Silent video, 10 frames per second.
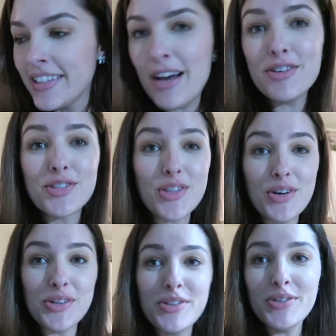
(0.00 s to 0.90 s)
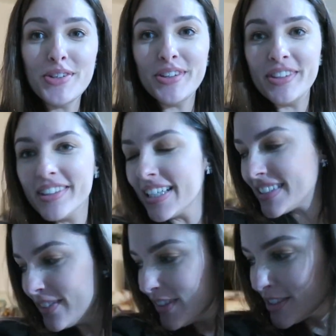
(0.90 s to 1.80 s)
That was so cool.
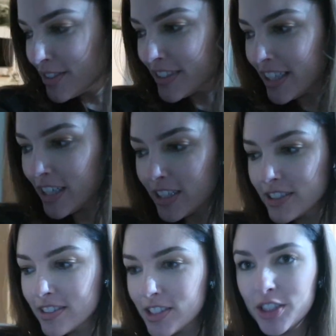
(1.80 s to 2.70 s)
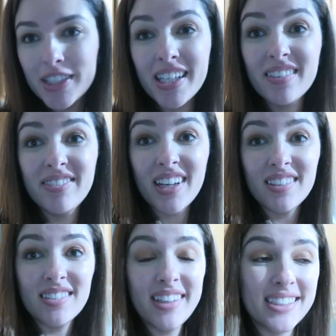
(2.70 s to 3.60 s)
Lexi wants her dinner. She's getting fed a
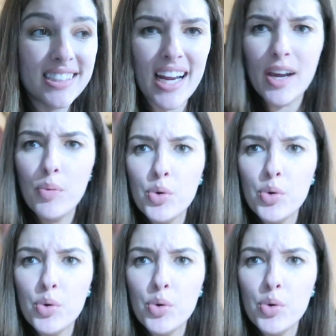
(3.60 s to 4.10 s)
little late tonight.